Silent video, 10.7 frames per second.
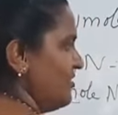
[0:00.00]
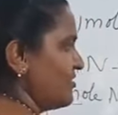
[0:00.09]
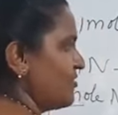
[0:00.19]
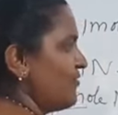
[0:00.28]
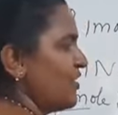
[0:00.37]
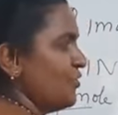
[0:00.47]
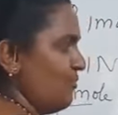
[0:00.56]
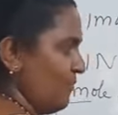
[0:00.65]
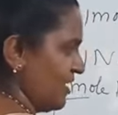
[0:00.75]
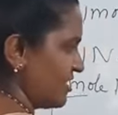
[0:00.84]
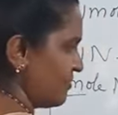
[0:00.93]
So when
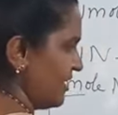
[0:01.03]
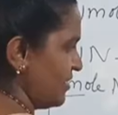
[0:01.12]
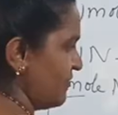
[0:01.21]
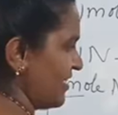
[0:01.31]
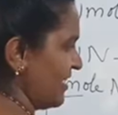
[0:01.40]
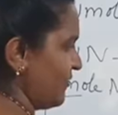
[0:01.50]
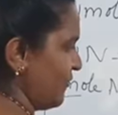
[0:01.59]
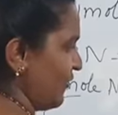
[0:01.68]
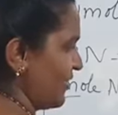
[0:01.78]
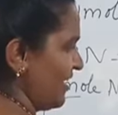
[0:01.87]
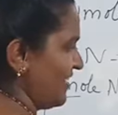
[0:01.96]
you multiply, you will get
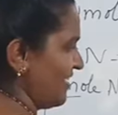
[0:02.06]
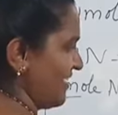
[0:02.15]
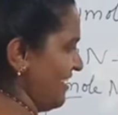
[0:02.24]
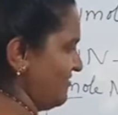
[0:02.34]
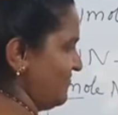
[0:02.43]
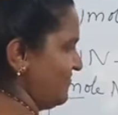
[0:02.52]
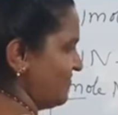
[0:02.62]
14 gram.